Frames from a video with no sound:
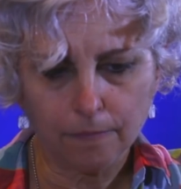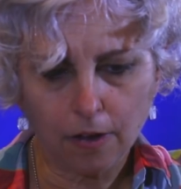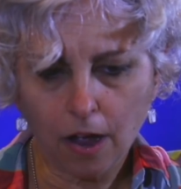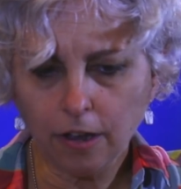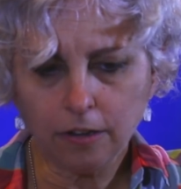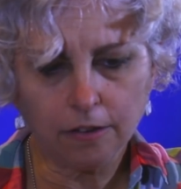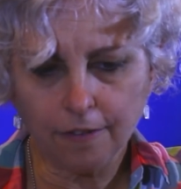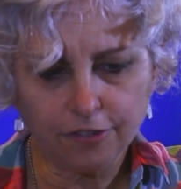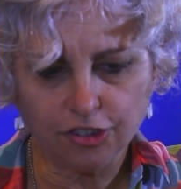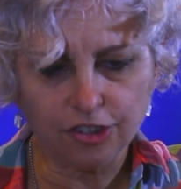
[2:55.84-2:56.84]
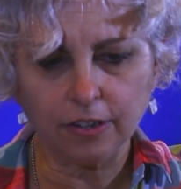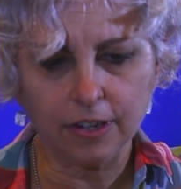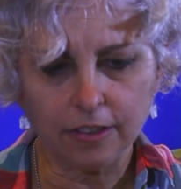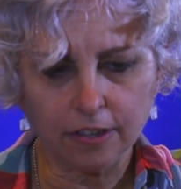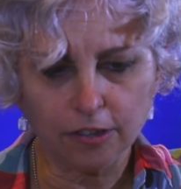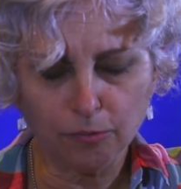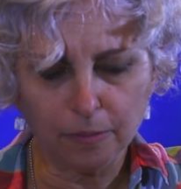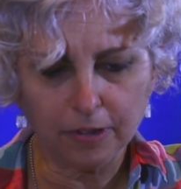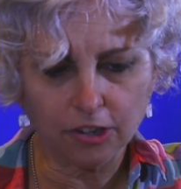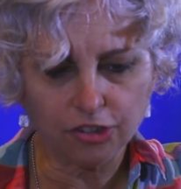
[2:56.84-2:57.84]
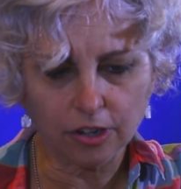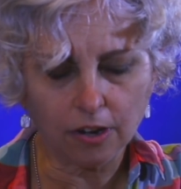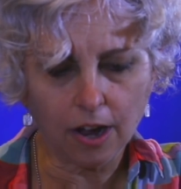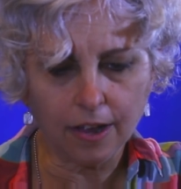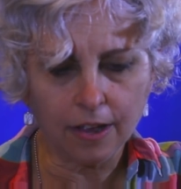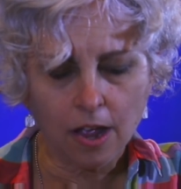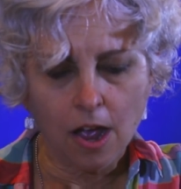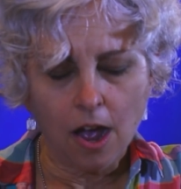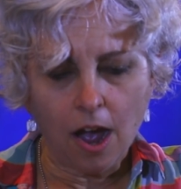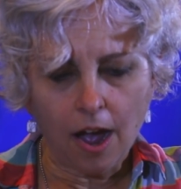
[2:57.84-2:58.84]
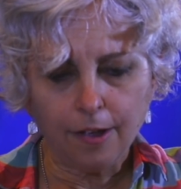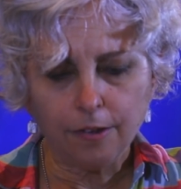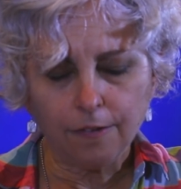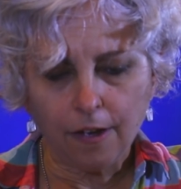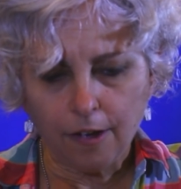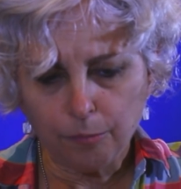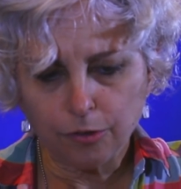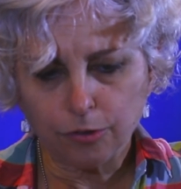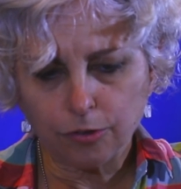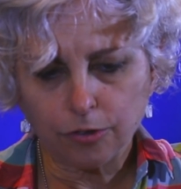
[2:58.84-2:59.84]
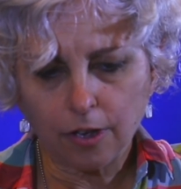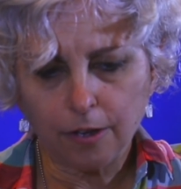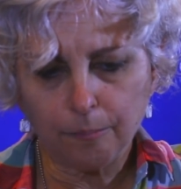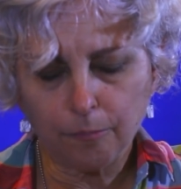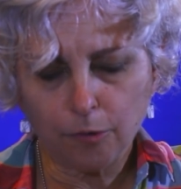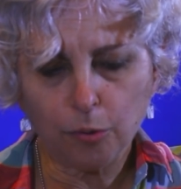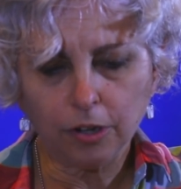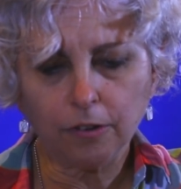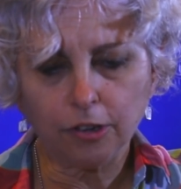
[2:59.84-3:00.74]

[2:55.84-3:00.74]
with us. I'd love to share anything you want me to share. All right. I was going